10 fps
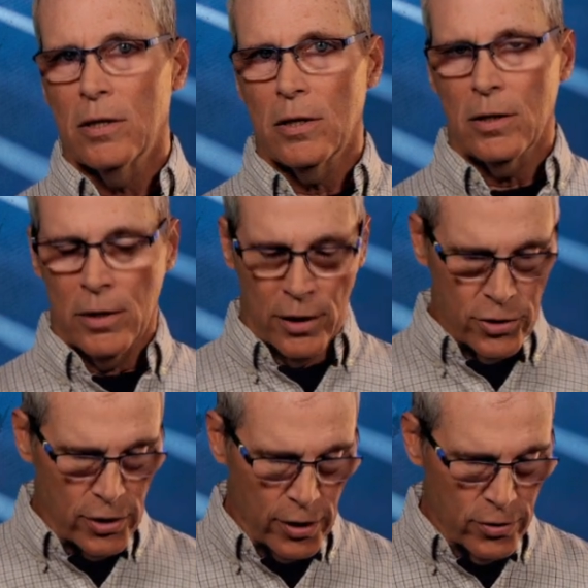
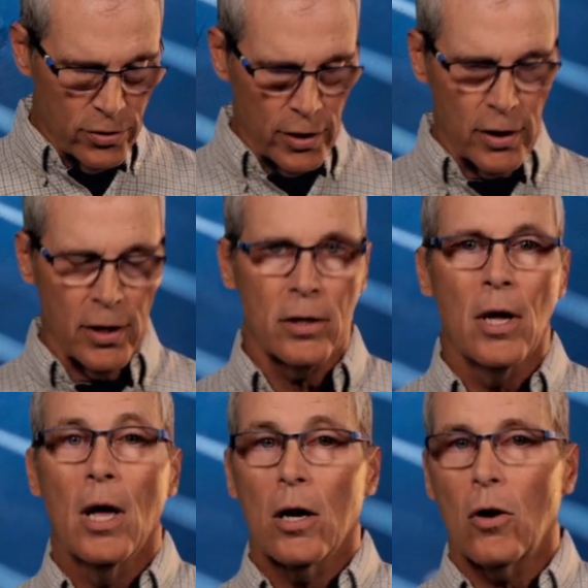initiators that
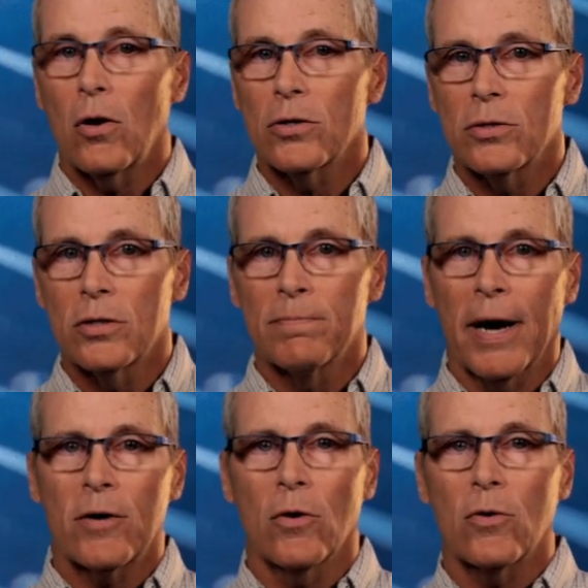can cause these
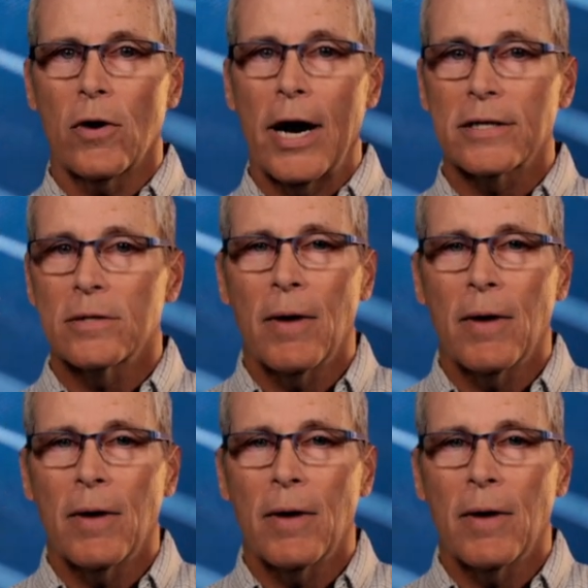micro cracks.